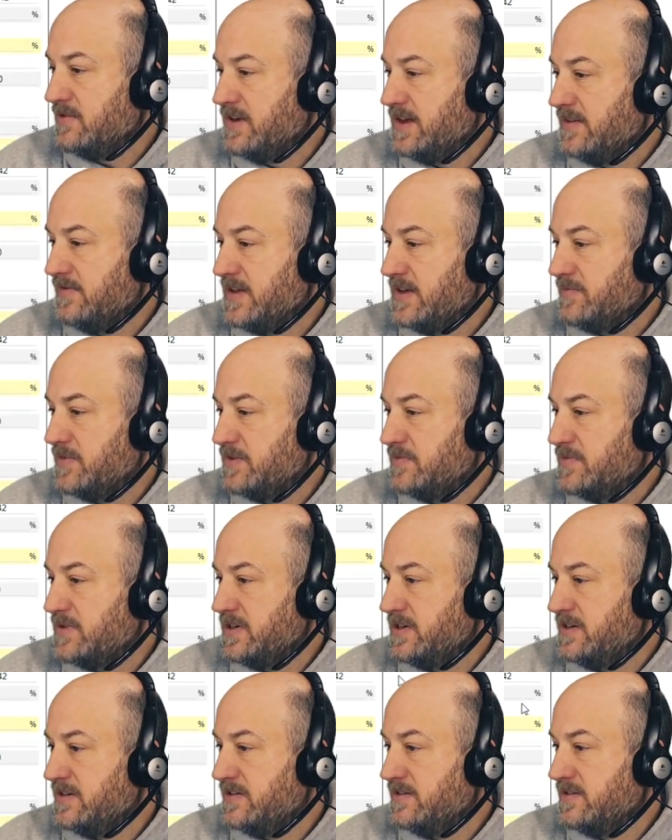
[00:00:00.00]
have that much money
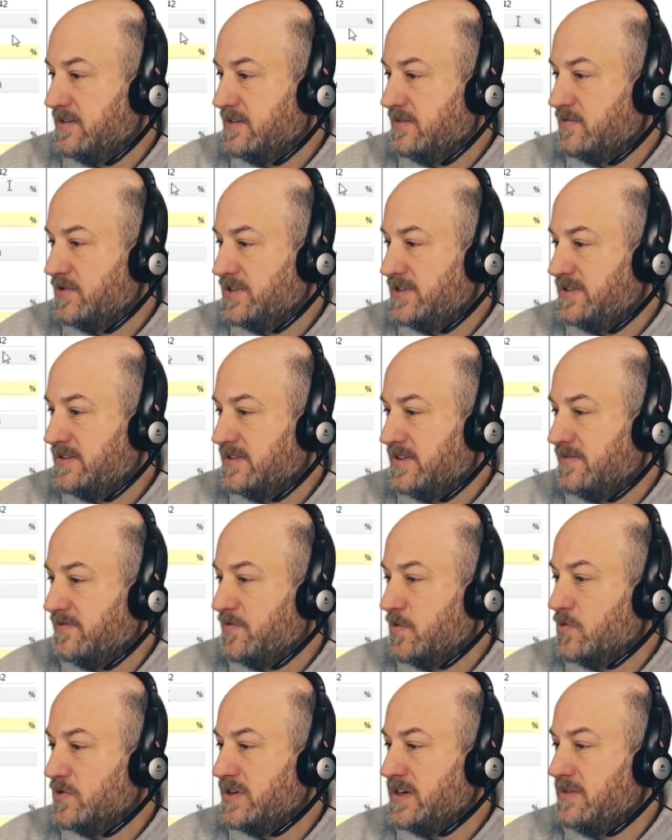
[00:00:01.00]
into it. We're still at
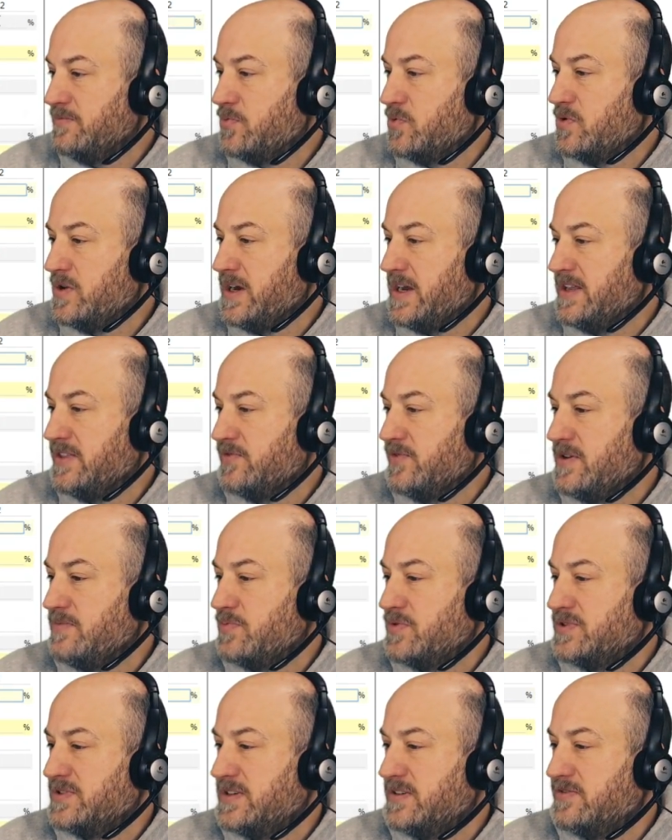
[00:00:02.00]

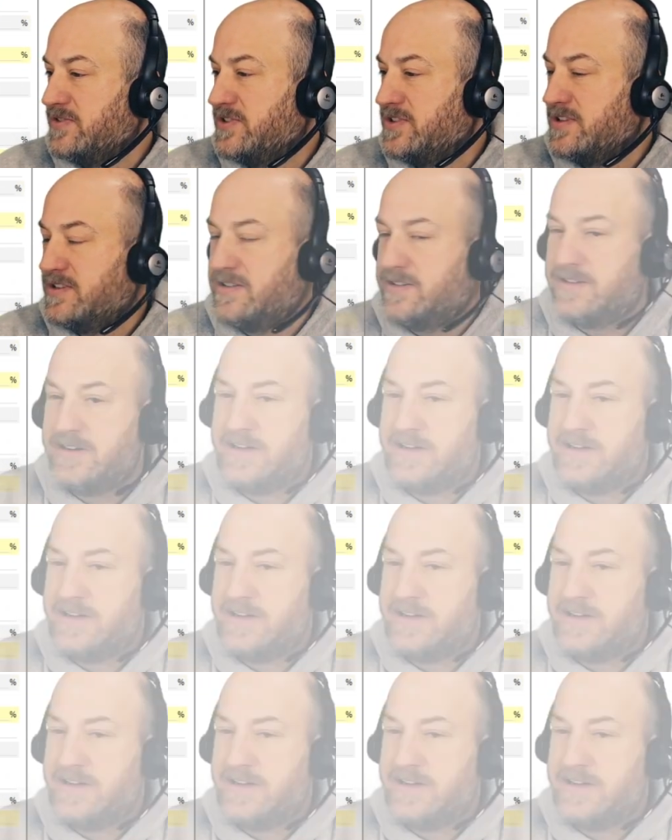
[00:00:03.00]
14.83% return.